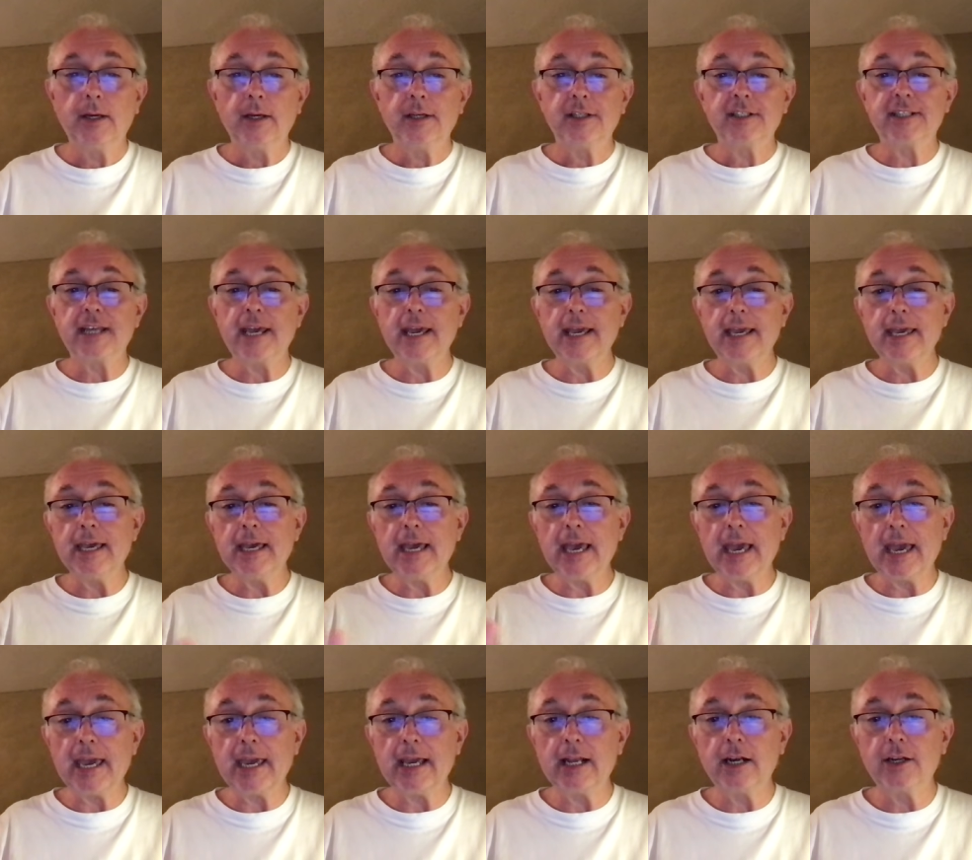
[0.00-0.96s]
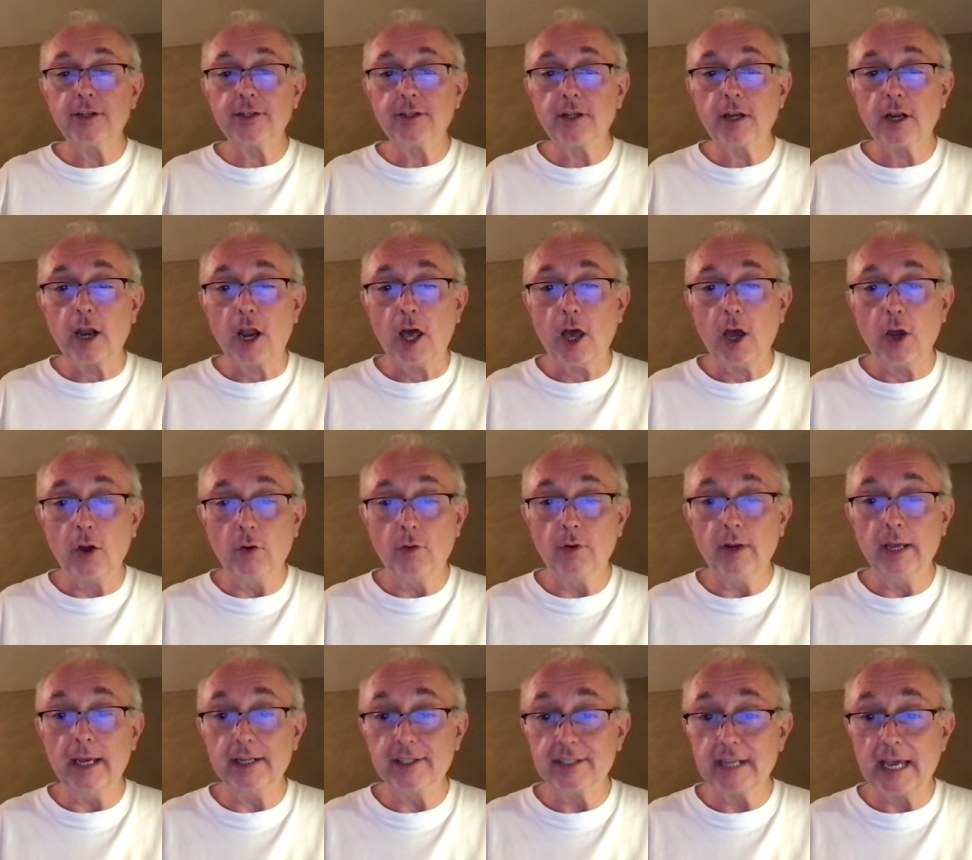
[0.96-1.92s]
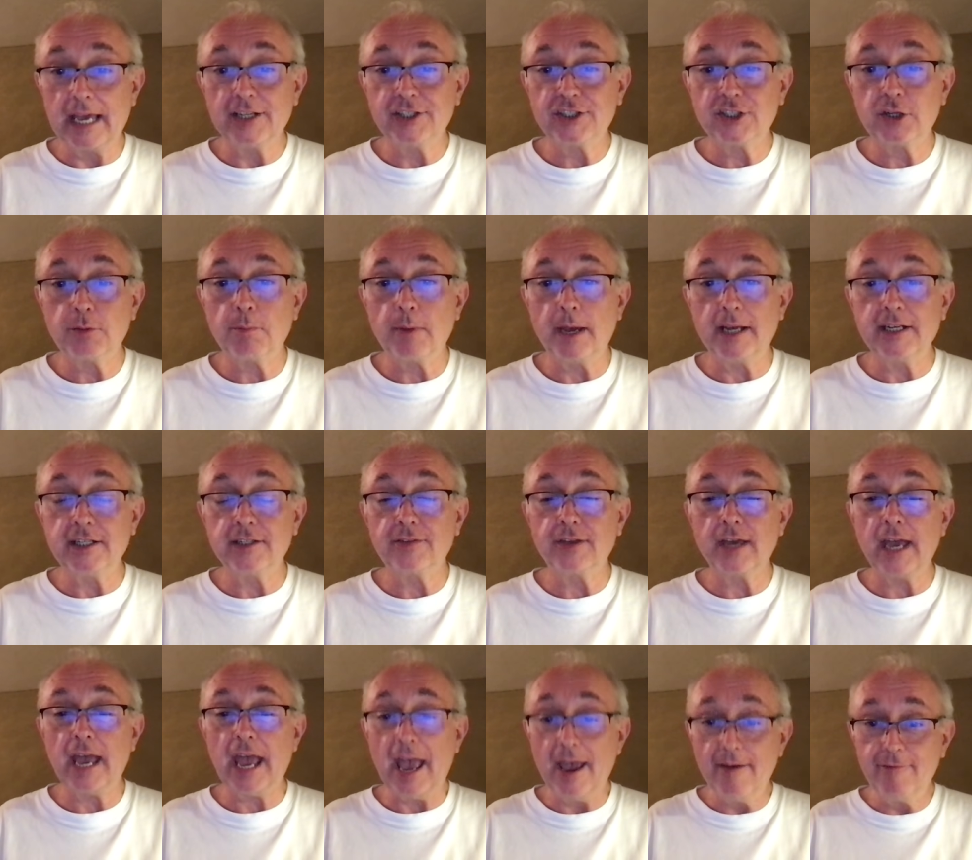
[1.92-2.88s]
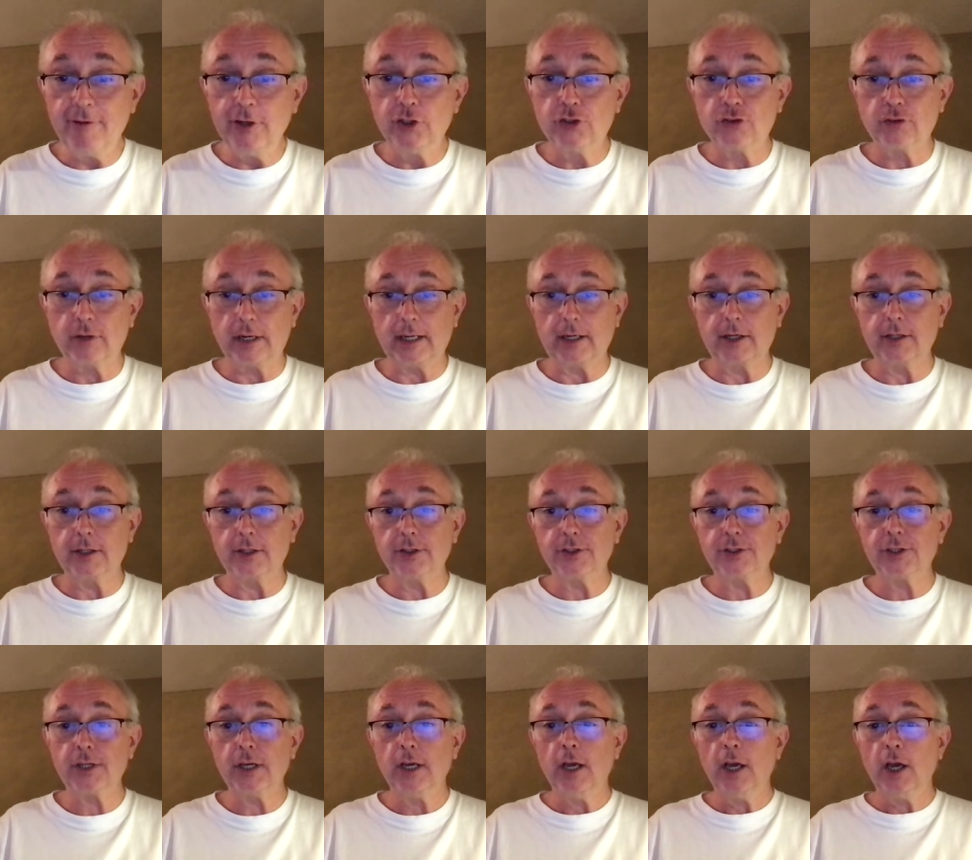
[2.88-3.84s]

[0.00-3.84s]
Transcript: Taking England alone, it's estimated that heavy drinkers